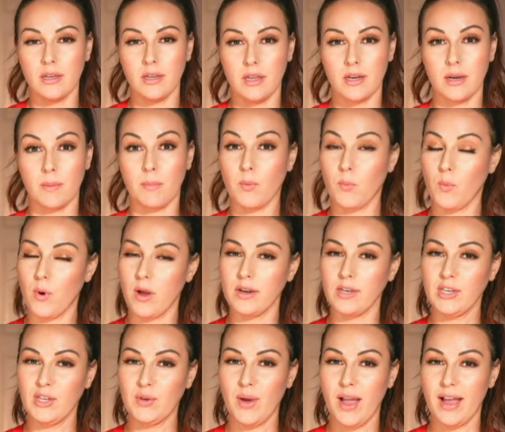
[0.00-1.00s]
Number one,
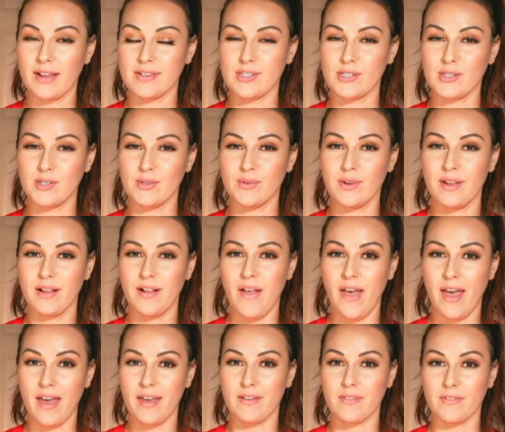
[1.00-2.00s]
you had to
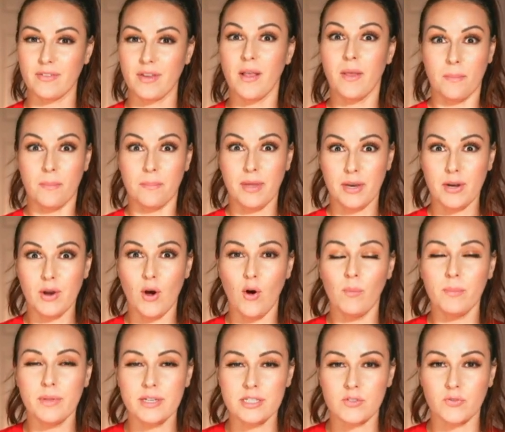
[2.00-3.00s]
have been
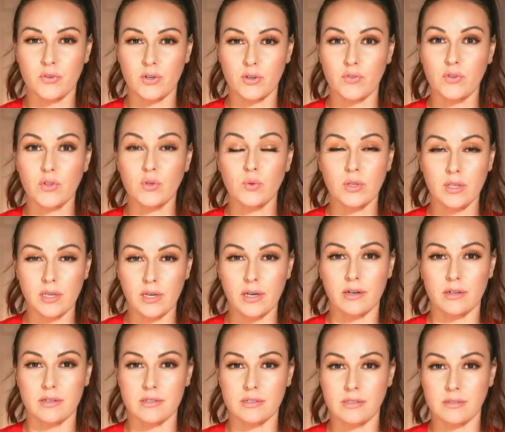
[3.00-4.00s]
homeless for a few
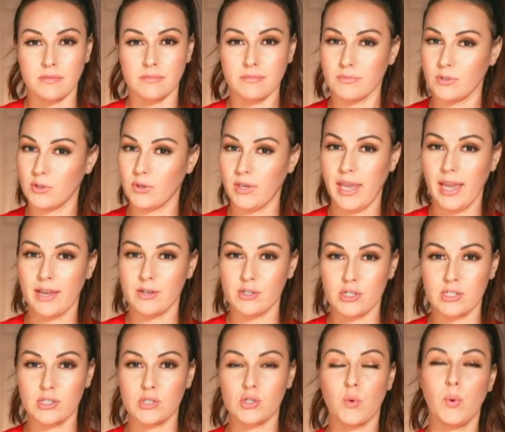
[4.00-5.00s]
years you can't
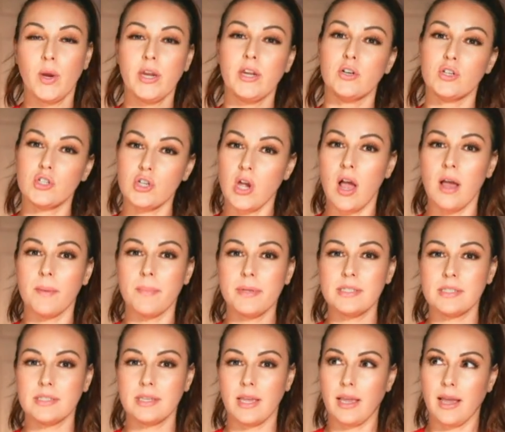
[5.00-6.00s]
just quit your job and
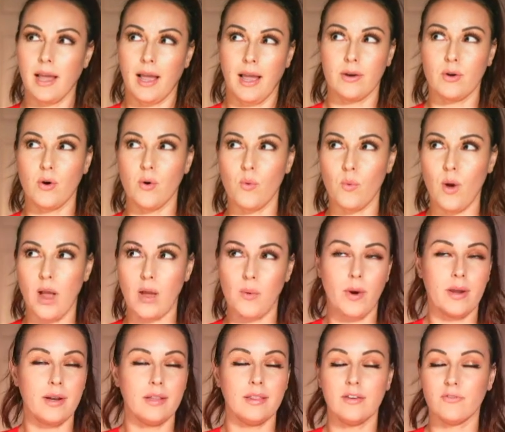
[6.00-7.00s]
say i don't i
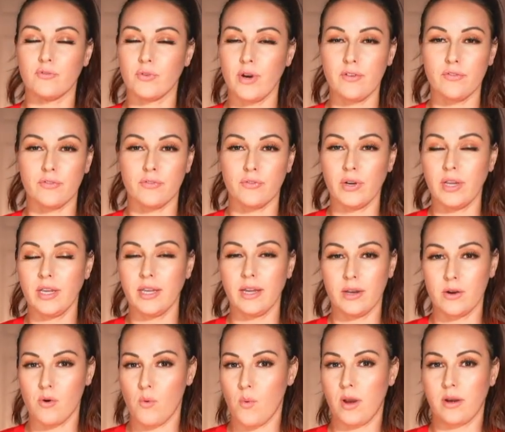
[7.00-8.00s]
want to live rent free i
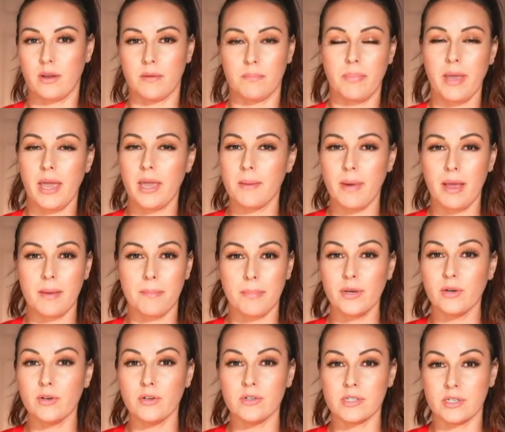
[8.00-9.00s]
don't want to pay my
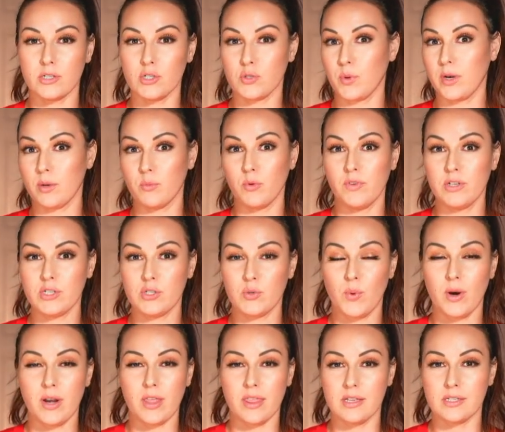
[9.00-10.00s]
bills i just want to move into
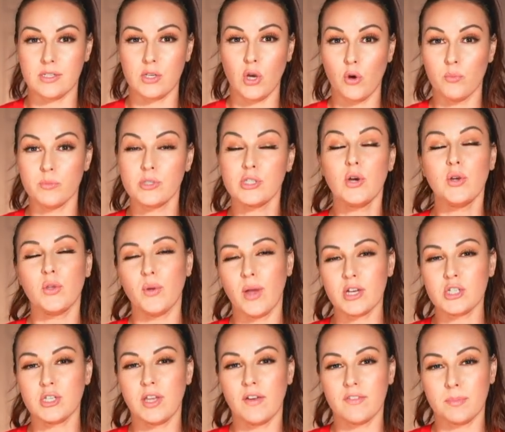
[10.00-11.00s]
one of these homes no you
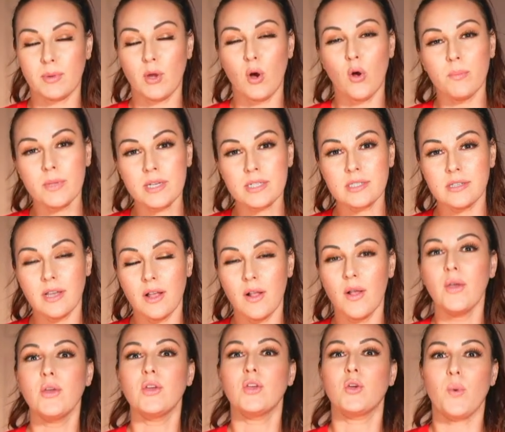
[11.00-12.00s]
actually have to be homeless
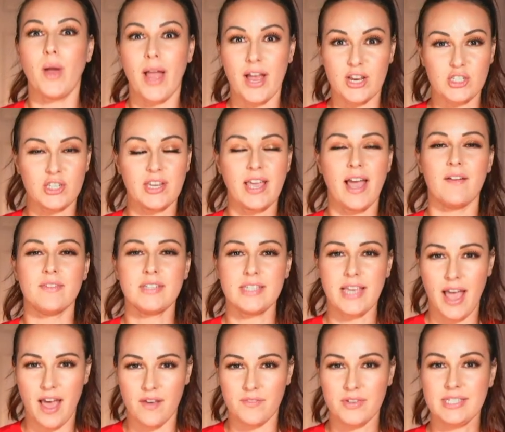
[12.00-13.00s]
you actually have to
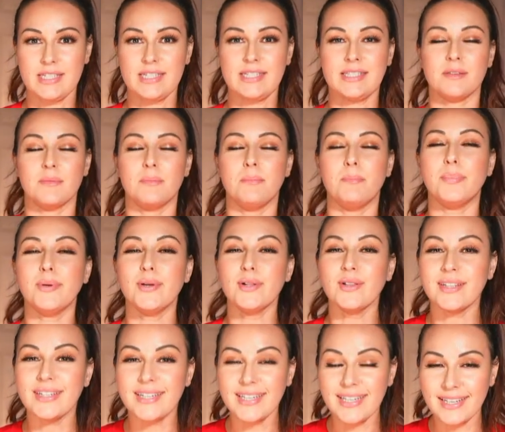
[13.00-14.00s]
have a
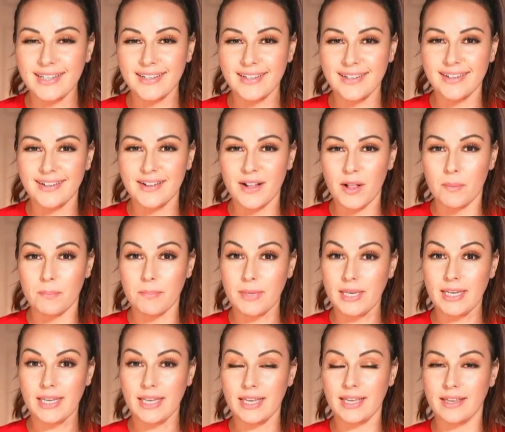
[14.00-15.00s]
disability
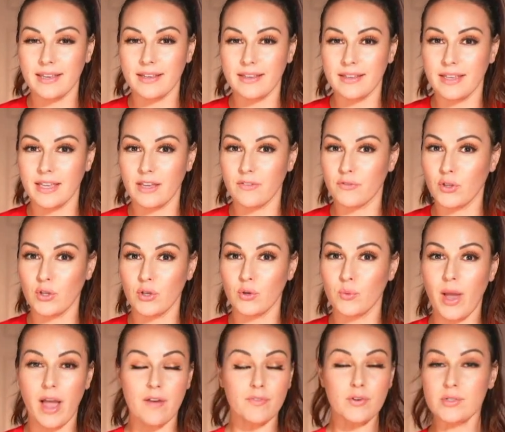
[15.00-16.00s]
meaning if you
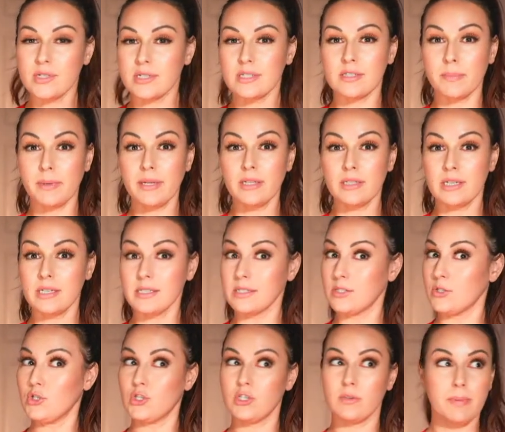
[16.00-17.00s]
have no disabilities
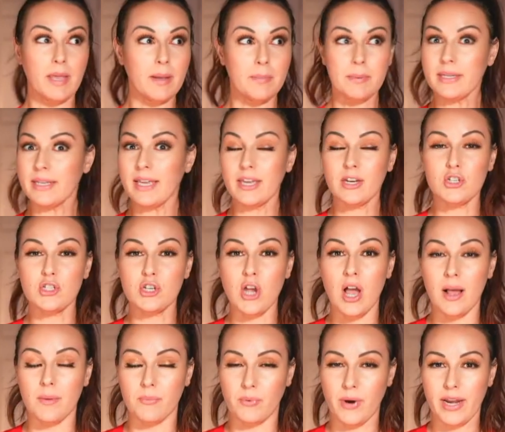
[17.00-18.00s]
you be able to get a
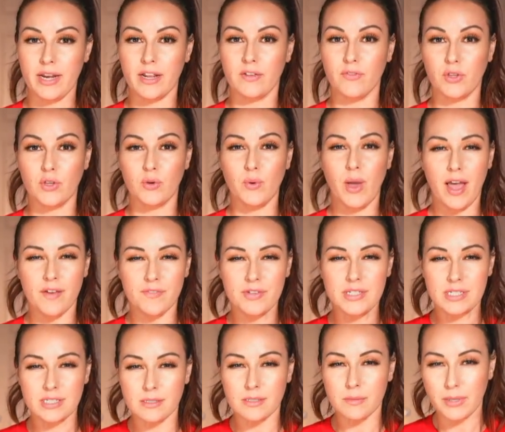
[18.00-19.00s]
job right if you have a
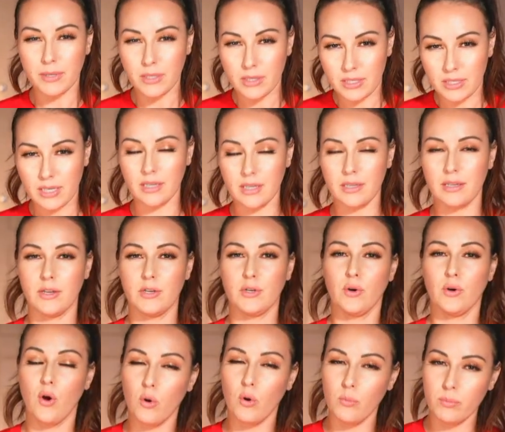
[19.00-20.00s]
disability and you're
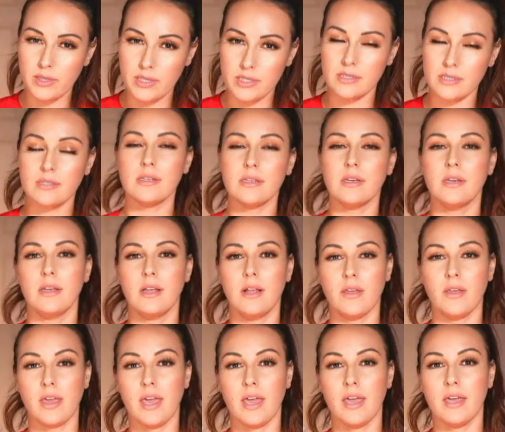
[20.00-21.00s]
homeless
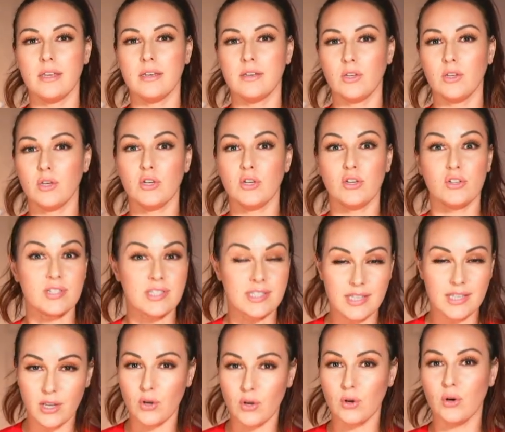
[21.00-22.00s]
and you know you're
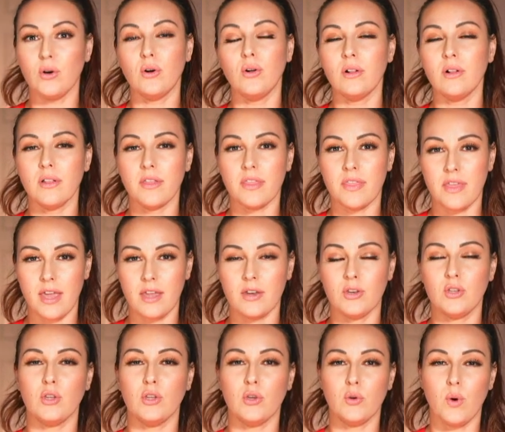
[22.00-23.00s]
single then
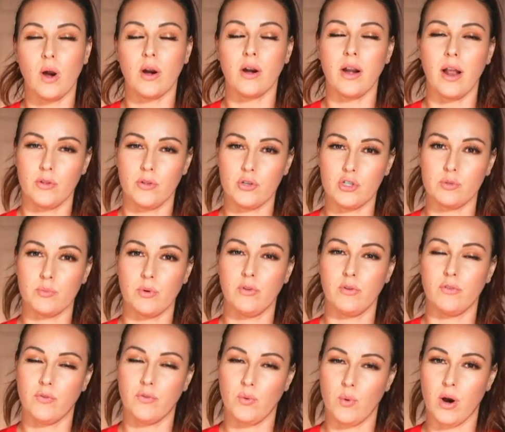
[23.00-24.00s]
you are eligible
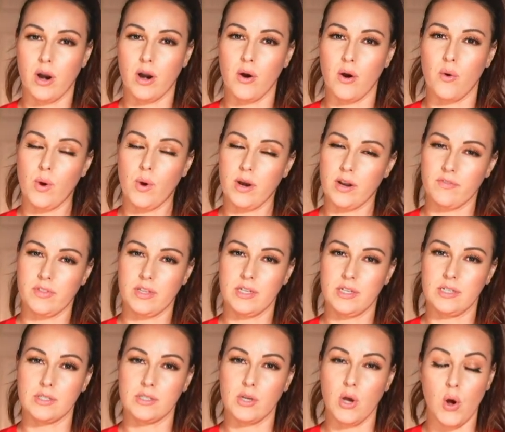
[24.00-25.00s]
for one of
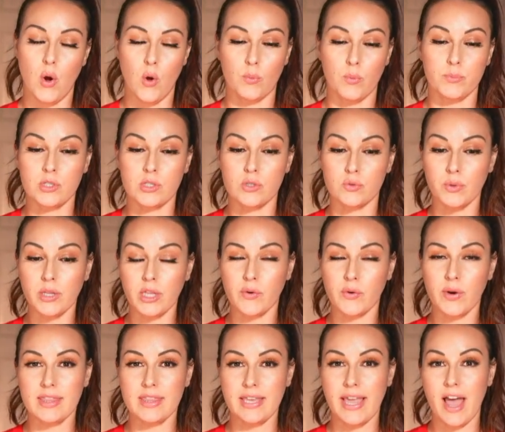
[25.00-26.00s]
these homes so it's really
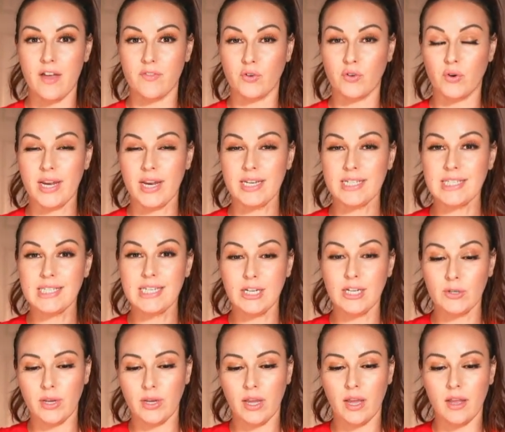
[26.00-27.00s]
great they have
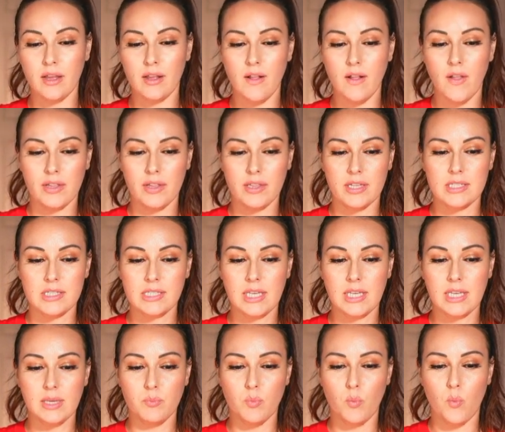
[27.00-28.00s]
criteria let's
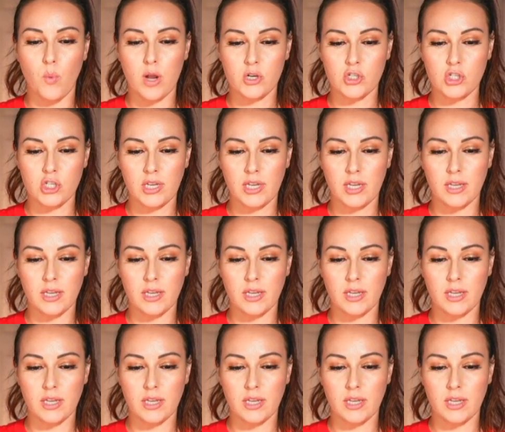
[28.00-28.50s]
keep watching